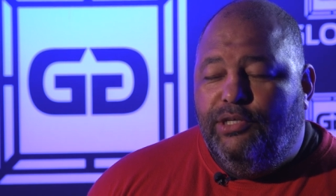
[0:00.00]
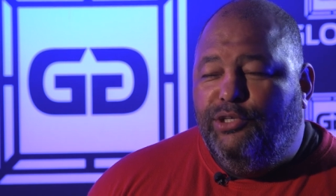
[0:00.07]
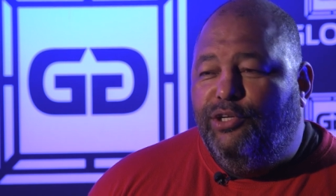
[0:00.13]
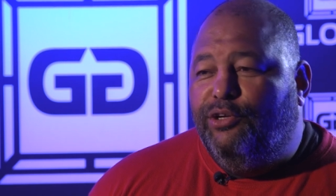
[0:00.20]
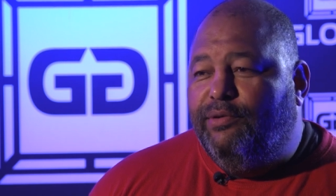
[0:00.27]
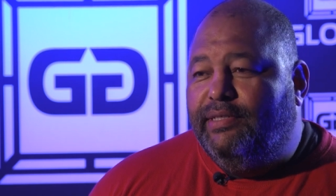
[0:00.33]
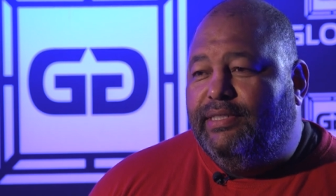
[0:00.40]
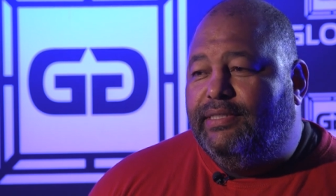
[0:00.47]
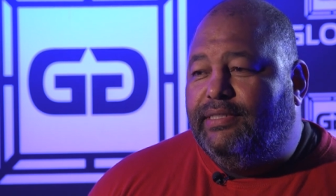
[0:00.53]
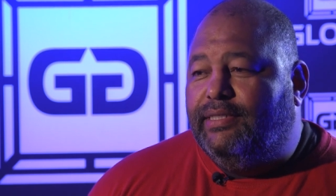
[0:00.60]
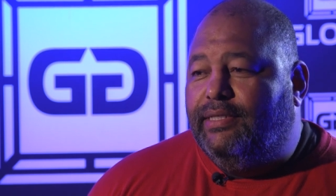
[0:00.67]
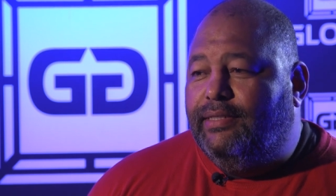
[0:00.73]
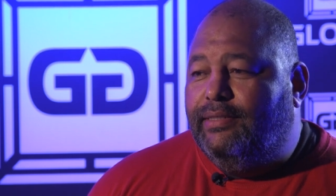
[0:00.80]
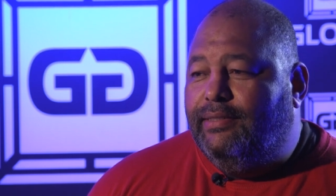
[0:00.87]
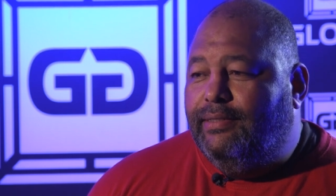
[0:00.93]
I don't know what to
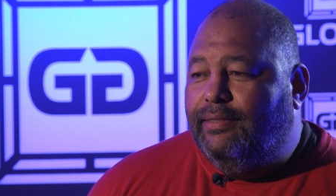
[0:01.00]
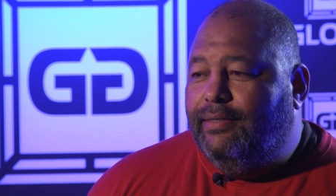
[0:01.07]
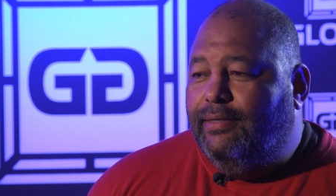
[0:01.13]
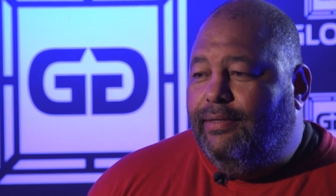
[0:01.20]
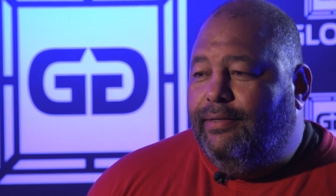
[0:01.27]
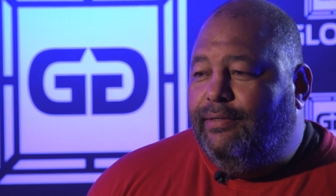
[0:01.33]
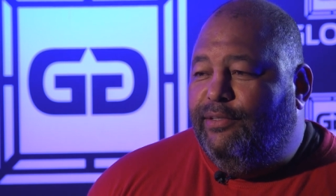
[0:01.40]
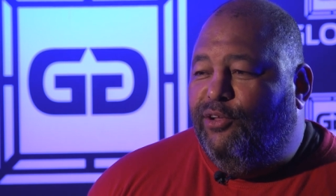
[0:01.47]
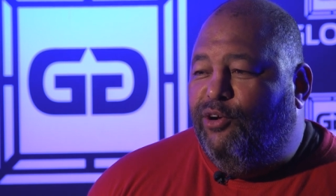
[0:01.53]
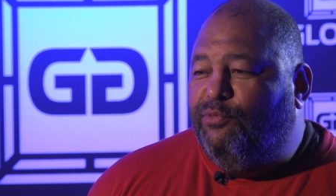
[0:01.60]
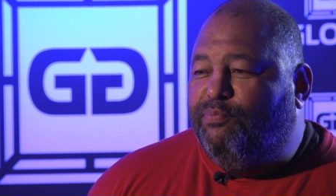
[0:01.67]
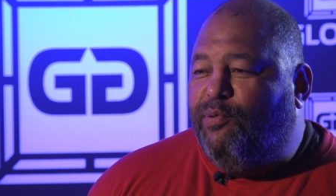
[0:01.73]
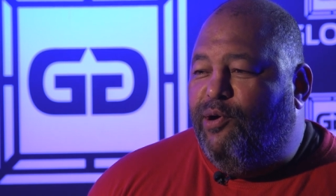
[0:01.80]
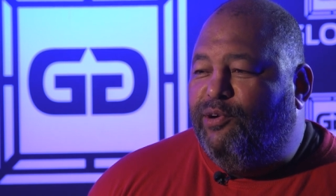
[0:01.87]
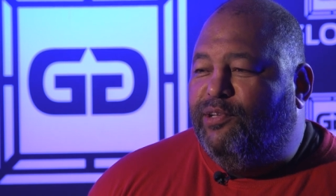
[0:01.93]
say.
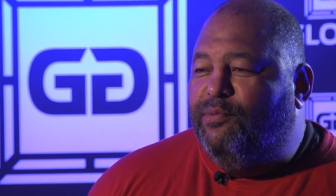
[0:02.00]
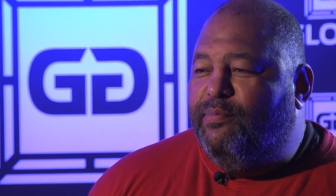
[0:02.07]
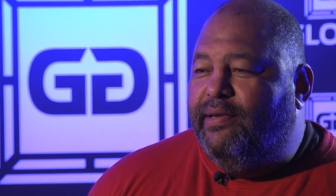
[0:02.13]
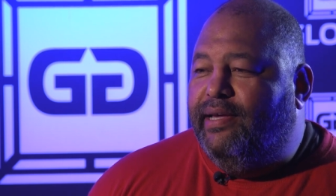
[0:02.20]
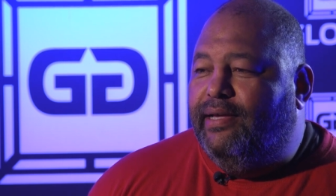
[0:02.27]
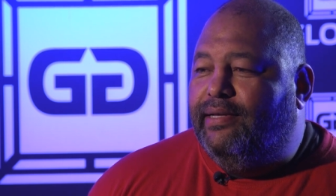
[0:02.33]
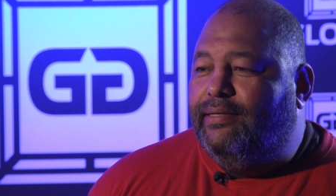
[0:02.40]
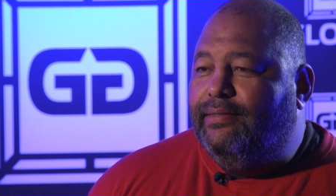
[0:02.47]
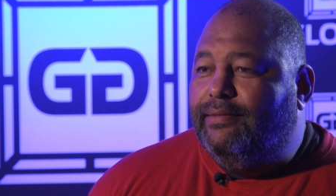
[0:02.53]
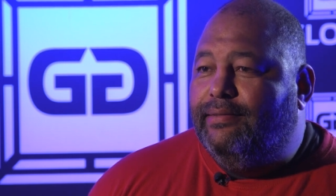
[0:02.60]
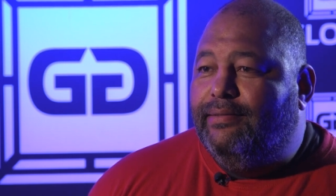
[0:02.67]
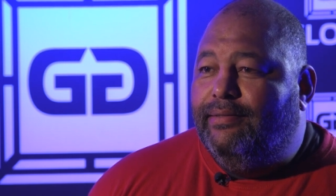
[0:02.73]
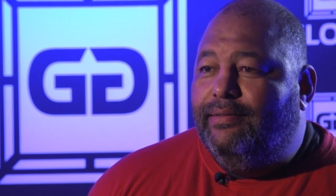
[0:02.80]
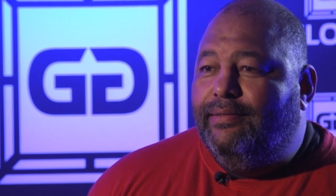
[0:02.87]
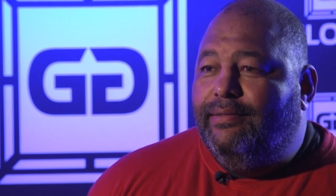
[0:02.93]
Don't poke the bear.
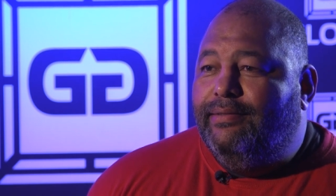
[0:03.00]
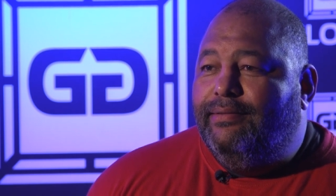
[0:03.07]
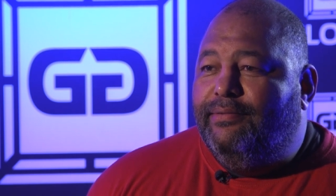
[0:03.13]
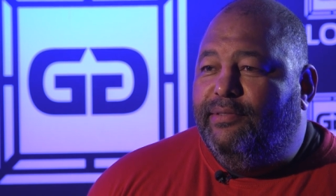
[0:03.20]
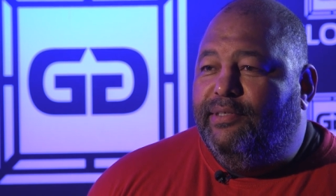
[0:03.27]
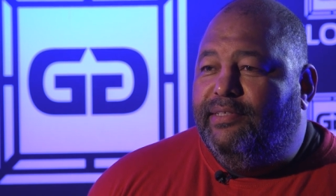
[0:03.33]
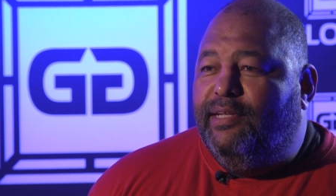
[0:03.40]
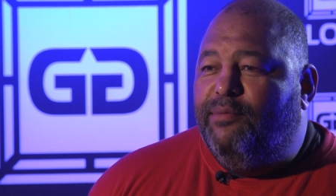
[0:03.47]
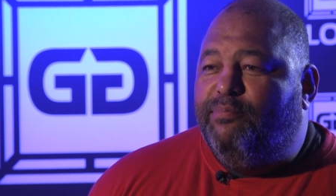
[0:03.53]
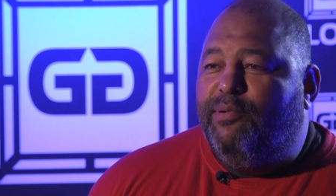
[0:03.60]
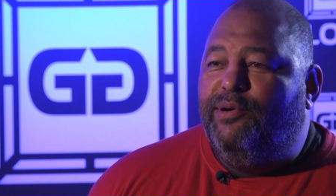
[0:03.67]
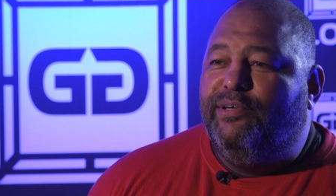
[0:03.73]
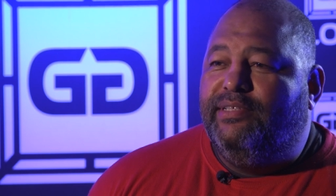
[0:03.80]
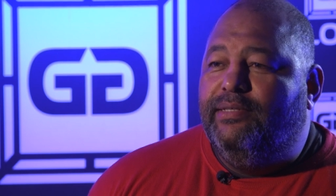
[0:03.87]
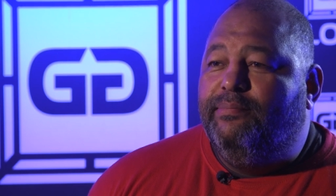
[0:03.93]
Well, they
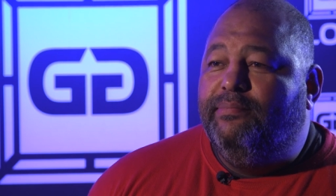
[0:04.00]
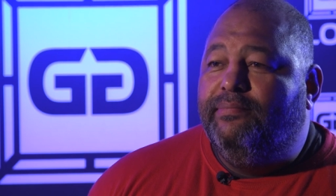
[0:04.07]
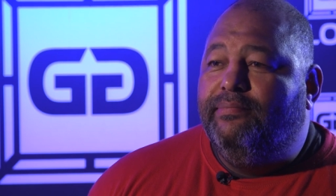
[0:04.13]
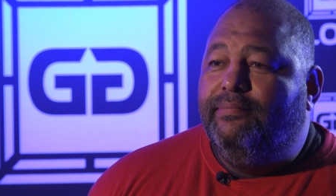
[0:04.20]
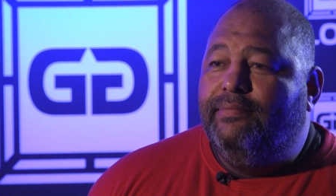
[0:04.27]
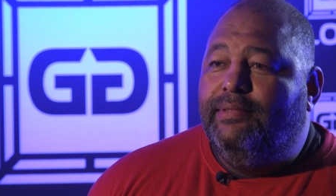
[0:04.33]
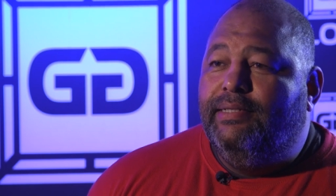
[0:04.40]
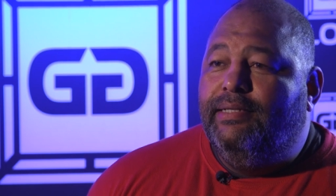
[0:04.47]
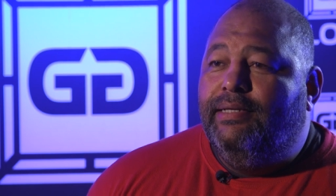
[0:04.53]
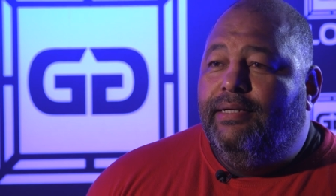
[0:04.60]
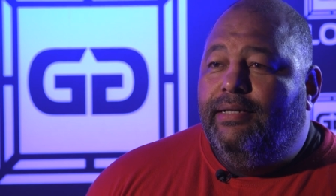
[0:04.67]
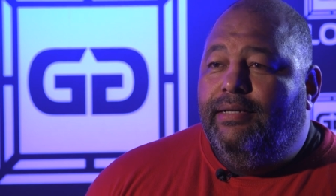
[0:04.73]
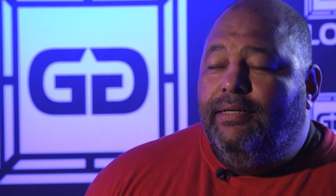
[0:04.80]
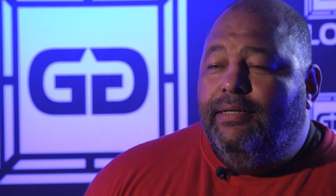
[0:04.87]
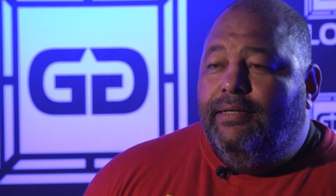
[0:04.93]
poked him.
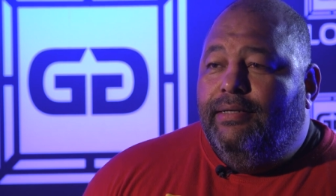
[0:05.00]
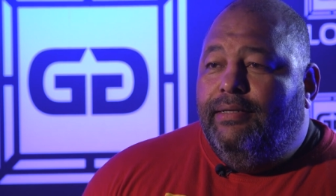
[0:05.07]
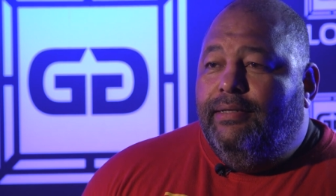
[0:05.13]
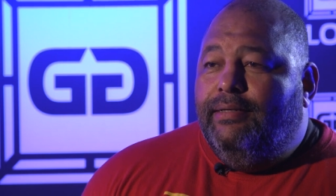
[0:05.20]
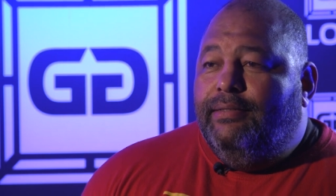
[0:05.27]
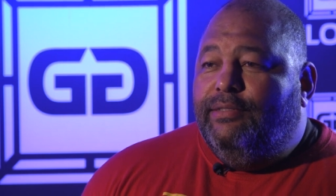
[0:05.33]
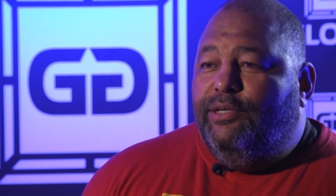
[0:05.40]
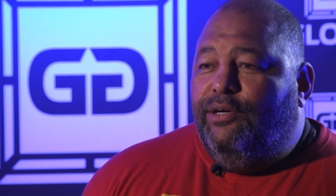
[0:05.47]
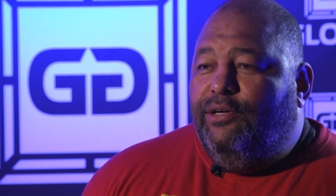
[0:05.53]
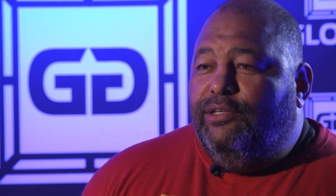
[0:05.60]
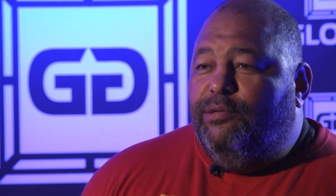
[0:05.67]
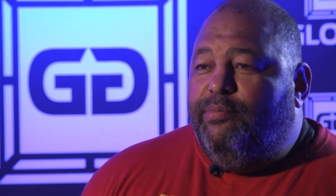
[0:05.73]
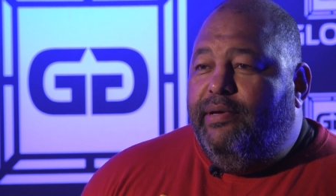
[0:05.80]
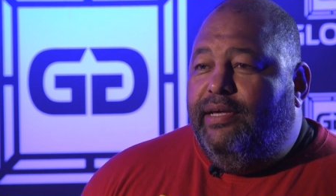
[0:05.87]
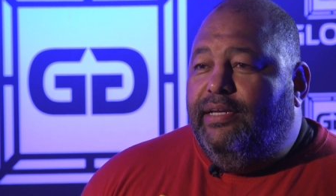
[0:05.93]

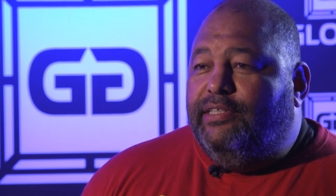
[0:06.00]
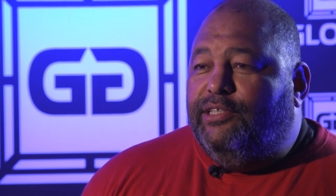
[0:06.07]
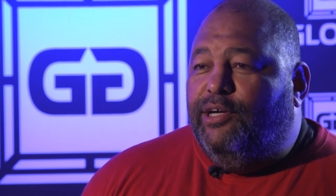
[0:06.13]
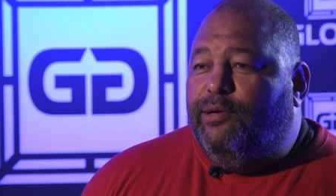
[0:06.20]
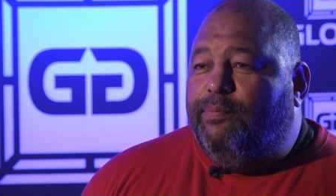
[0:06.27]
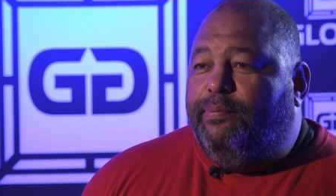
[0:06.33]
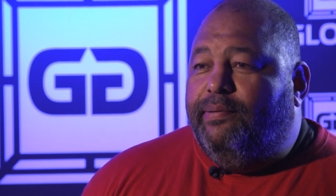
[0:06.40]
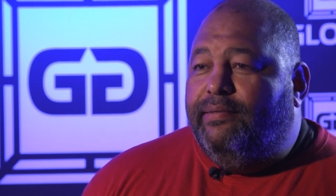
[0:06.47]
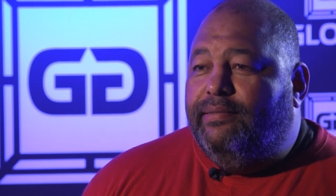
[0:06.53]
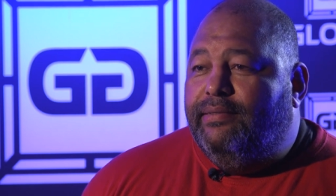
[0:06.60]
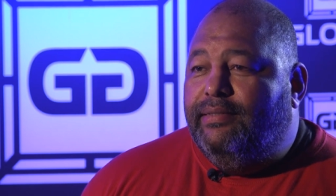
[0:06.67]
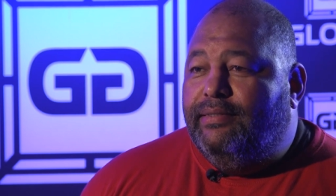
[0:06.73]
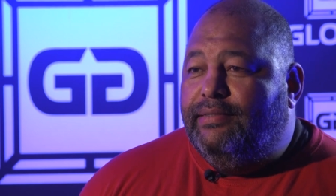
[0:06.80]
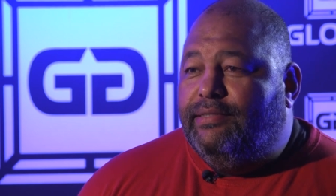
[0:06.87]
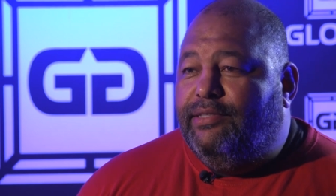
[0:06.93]
So the bear is up,
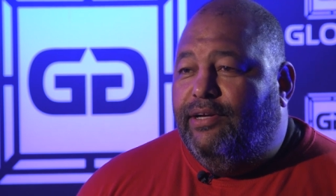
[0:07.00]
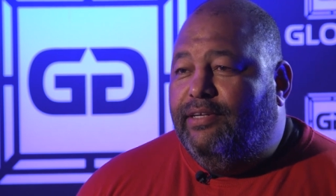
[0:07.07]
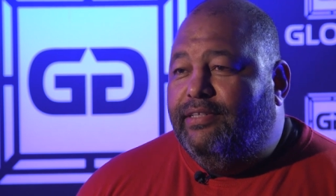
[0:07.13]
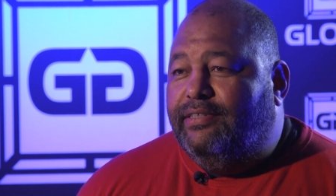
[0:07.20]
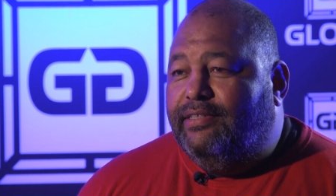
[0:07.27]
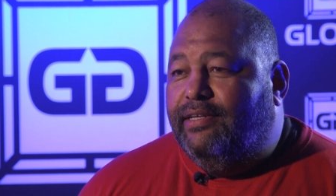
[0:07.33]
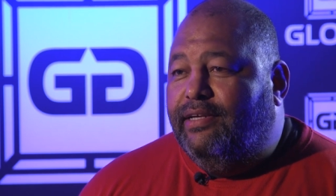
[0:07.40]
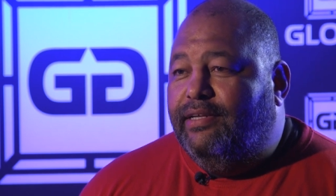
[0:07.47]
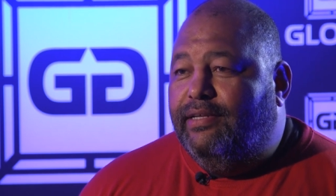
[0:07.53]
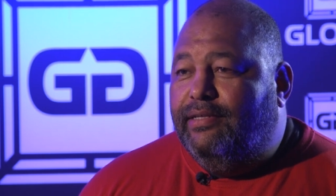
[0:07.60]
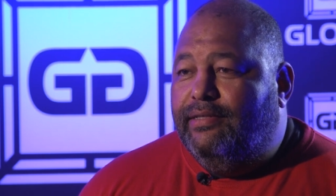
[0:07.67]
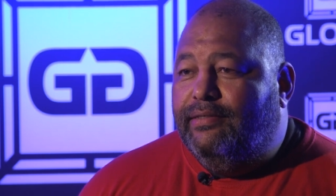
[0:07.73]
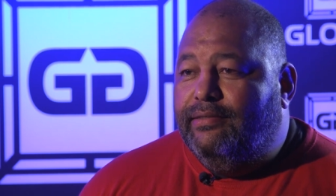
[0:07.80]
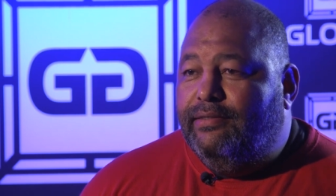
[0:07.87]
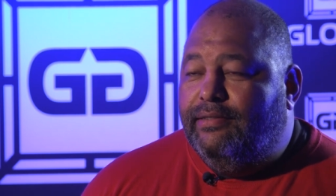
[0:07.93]
started training.